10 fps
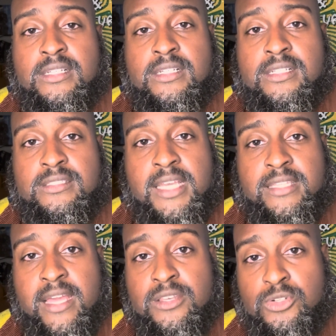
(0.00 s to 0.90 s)

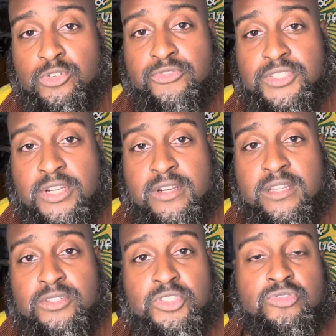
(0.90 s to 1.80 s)
that new
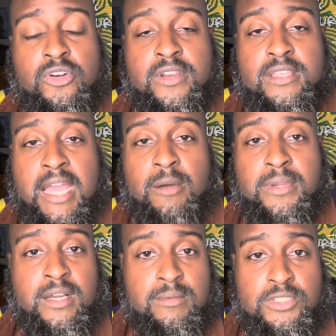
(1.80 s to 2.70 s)
fraternity or sorority now
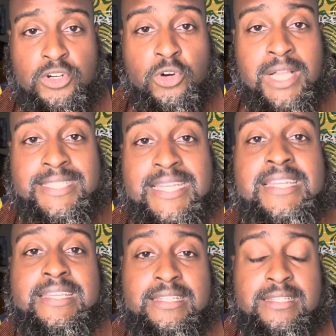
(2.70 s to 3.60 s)
becomes their whole
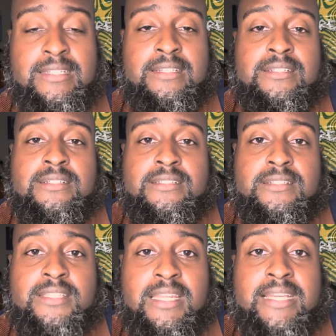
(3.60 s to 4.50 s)
identity.
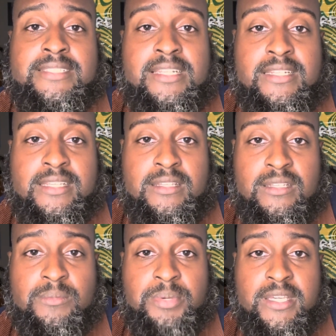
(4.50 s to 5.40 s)
And that identity
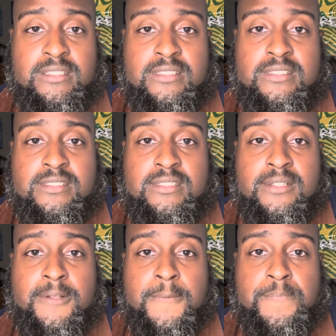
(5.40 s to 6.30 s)
piece,
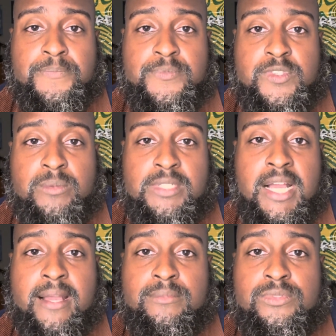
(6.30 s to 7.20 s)

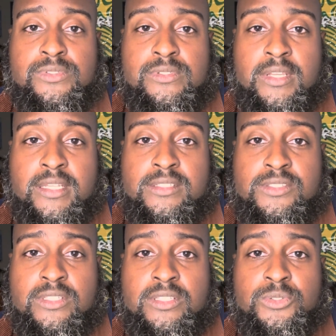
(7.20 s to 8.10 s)
sometimes it
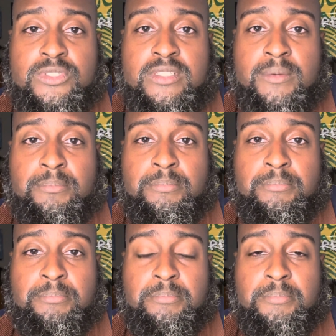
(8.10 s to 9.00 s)
loses a
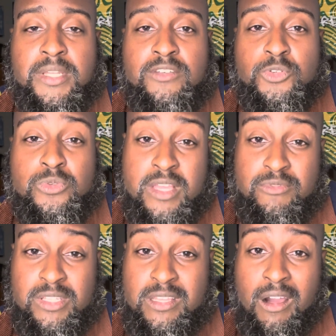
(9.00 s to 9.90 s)
bit of who they
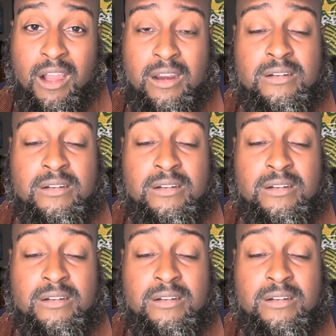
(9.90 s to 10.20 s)
really are.